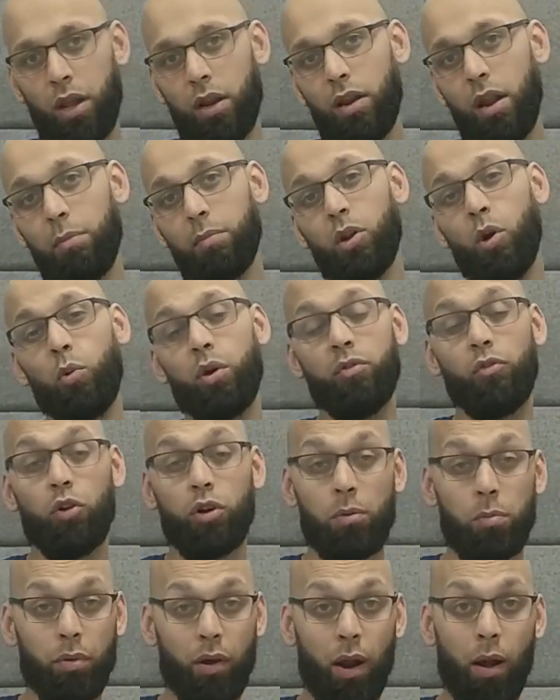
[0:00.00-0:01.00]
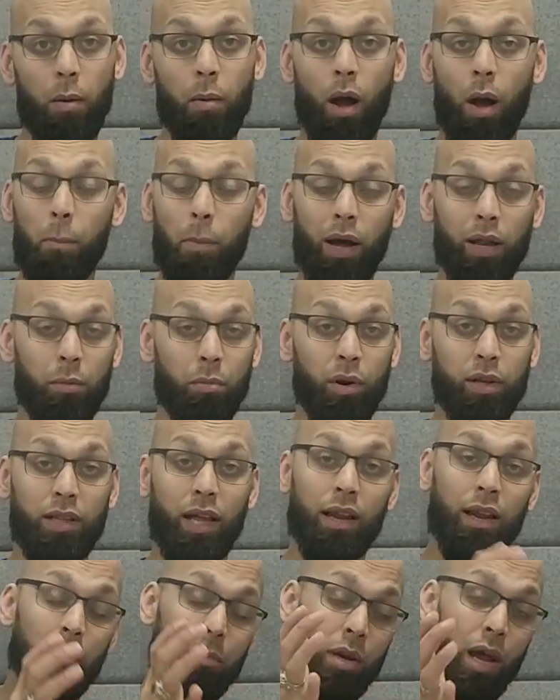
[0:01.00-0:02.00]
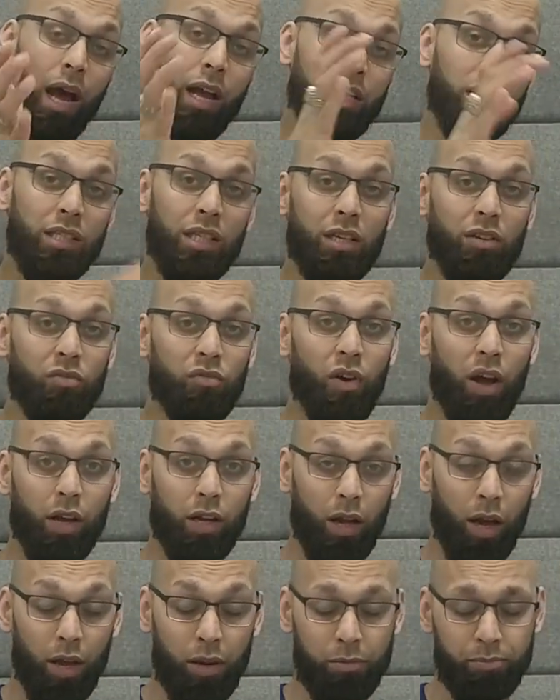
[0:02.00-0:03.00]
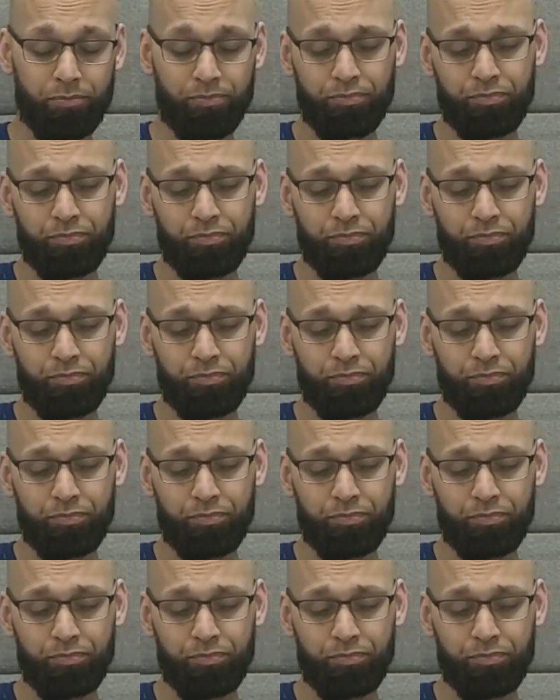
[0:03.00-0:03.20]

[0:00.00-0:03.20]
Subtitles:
Let me know what you thought about the breakdown. Let me know how you see this fight going.